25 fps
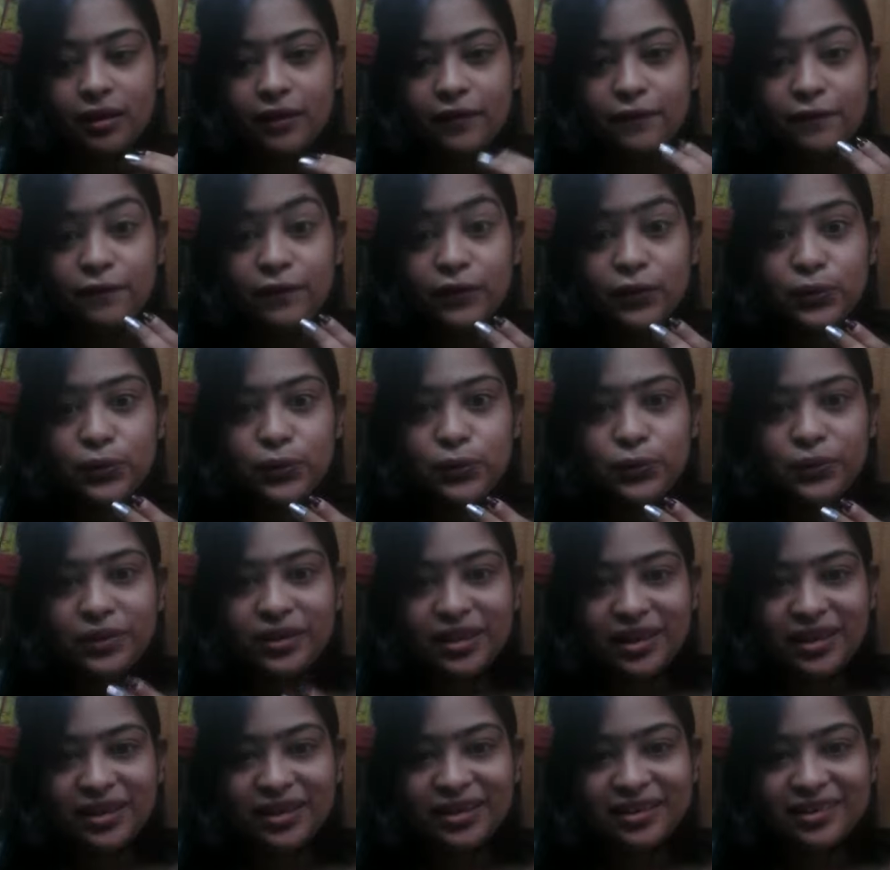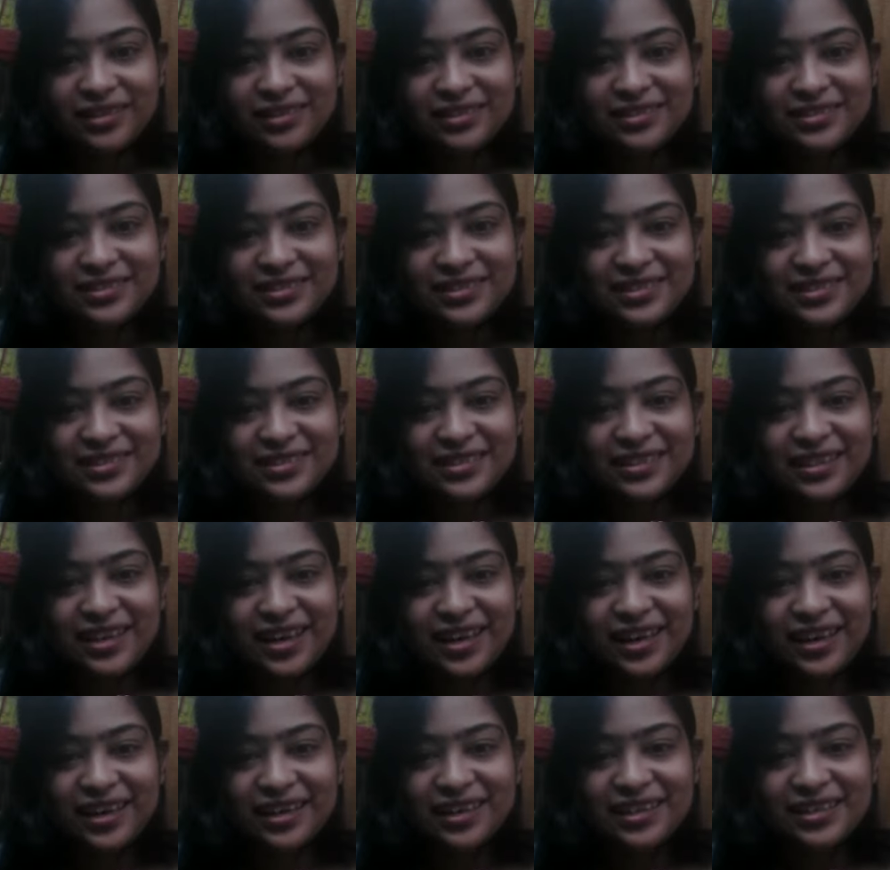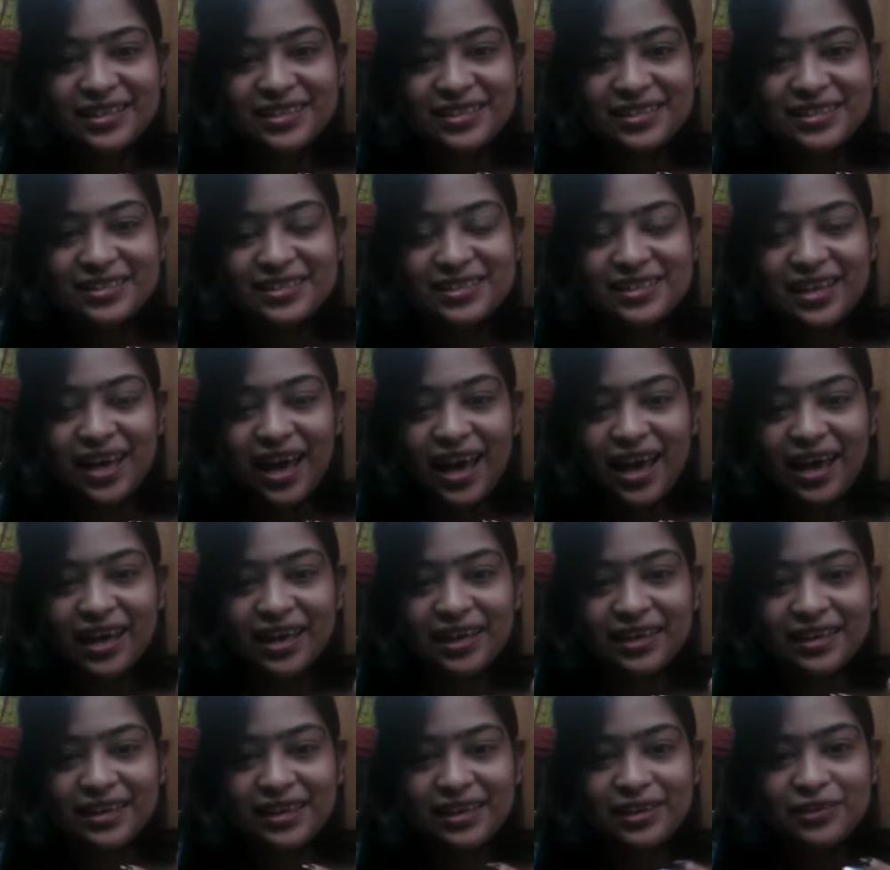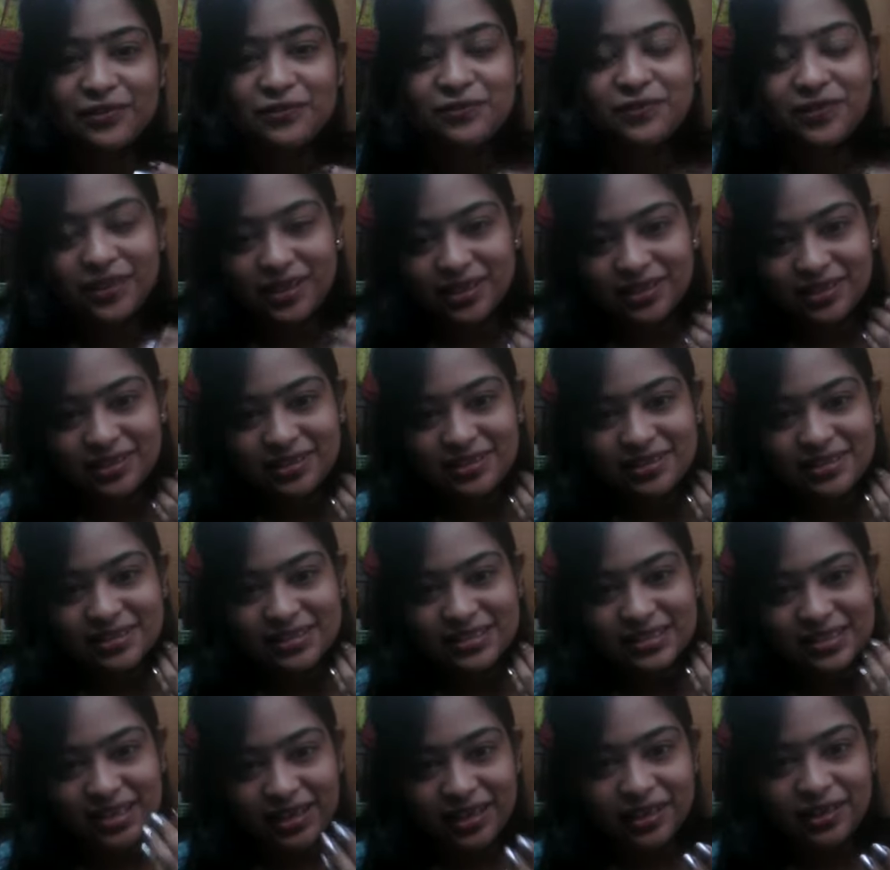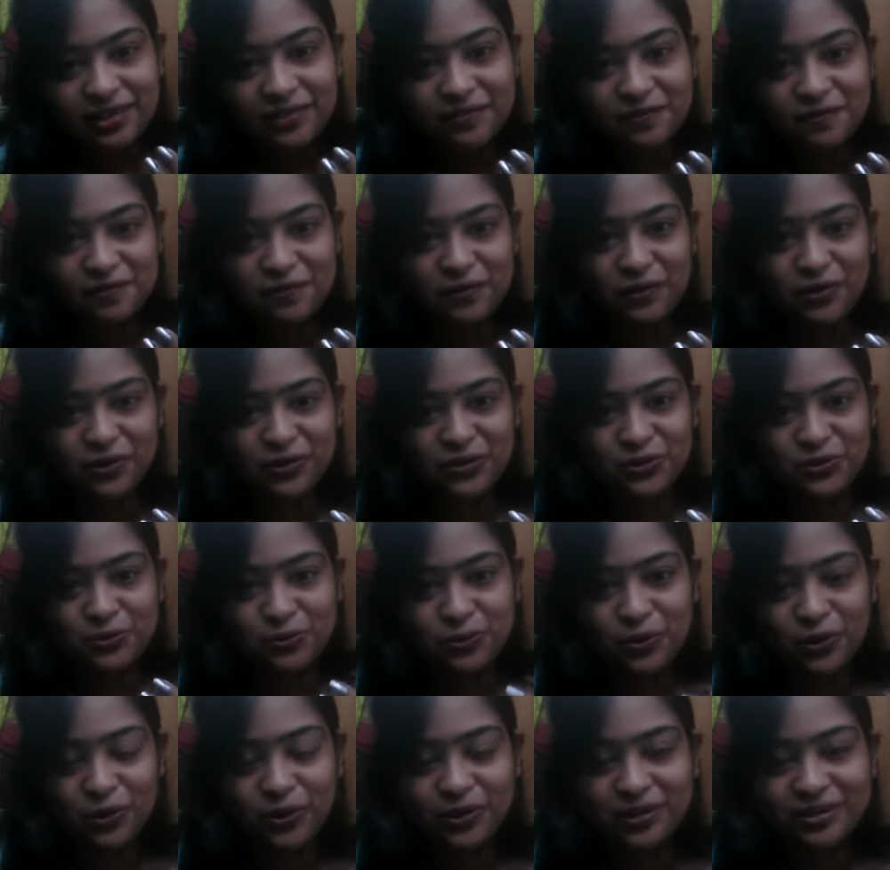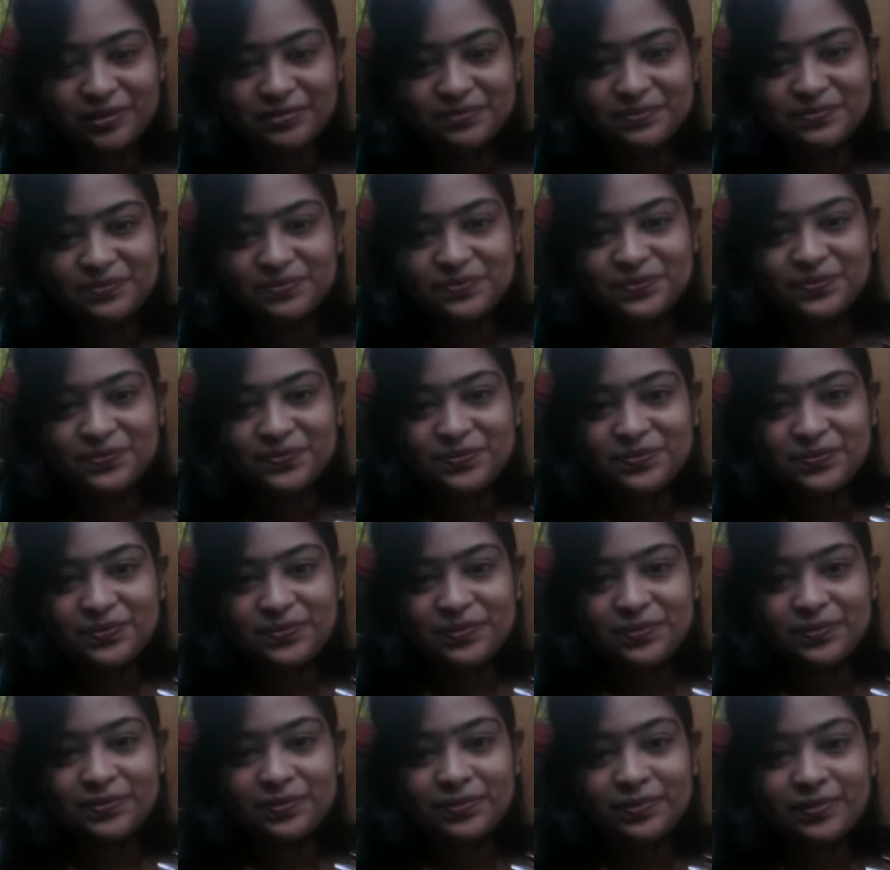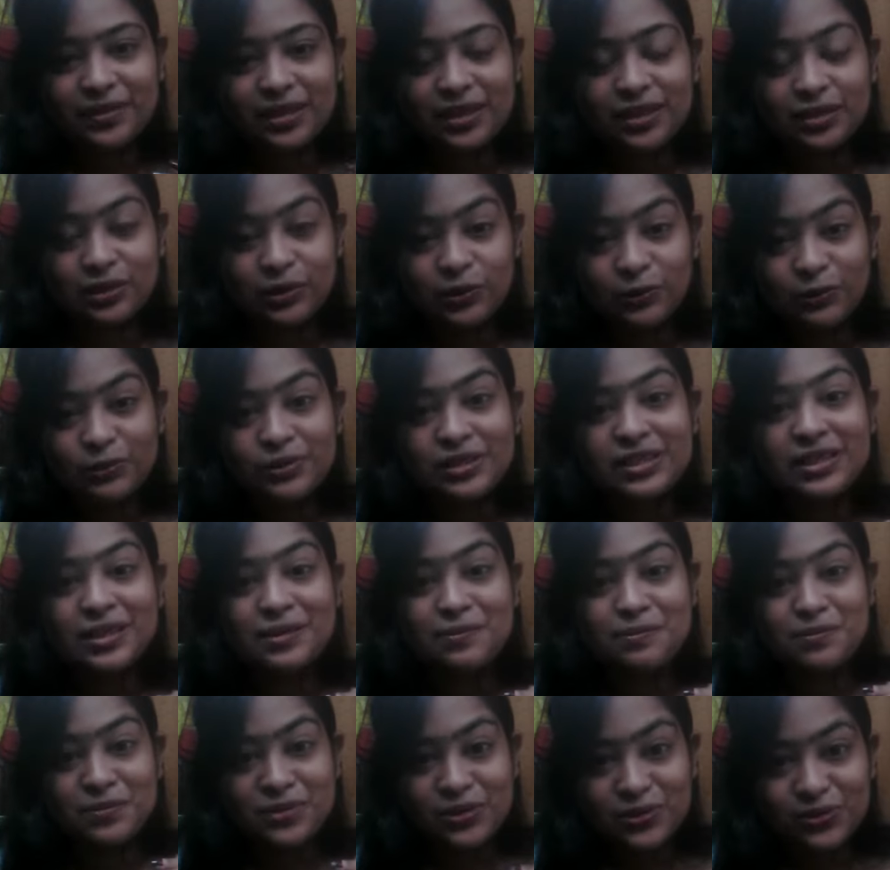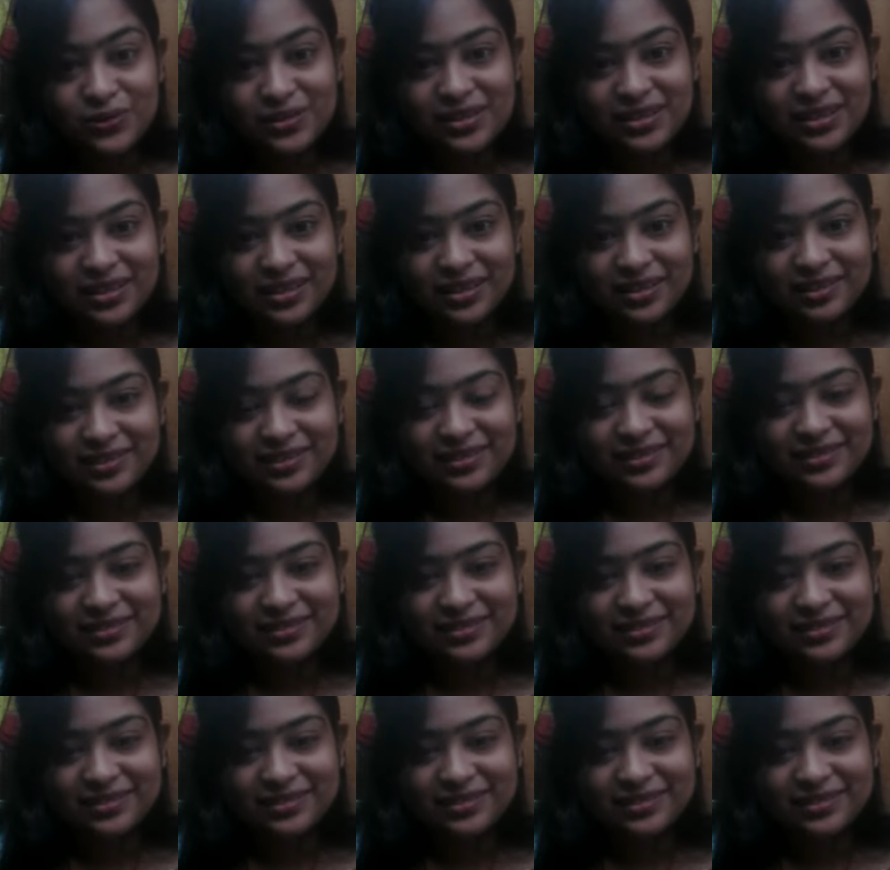if you think that I can further sing for you all, including music,